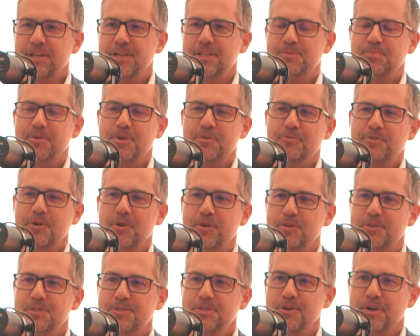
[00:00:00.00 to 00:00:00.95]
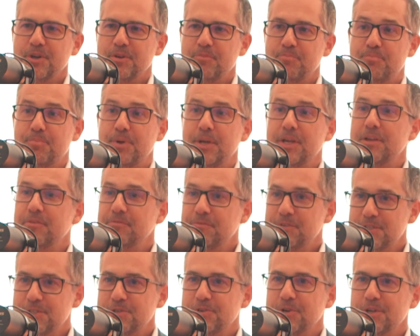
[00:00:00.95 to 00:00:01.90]
it's been focused on big
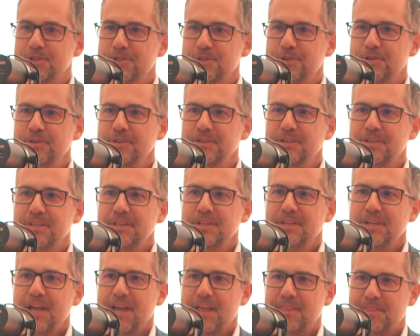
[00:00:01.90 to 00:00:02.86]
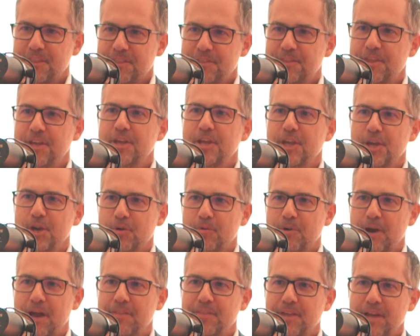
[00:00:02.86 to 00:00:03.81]
infrastructure and the thinking
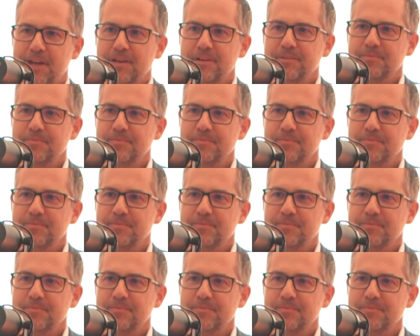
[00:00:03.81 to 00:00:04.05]
around that.